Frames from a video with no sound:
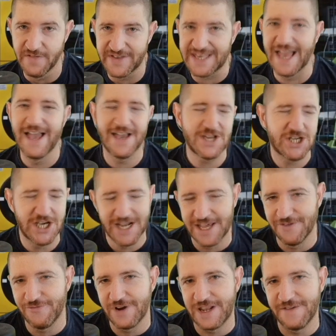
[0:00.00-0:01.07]
There's actually
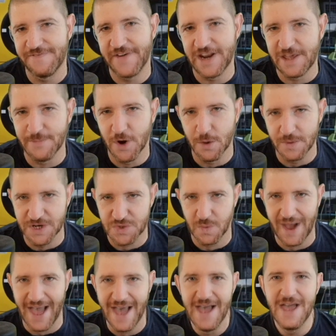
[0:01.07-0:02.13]
a really funny moment
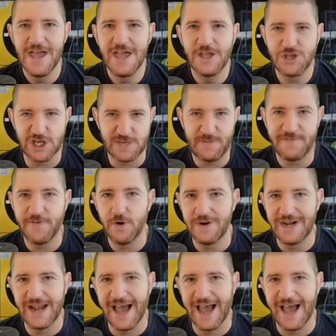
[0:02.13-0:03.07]
where just before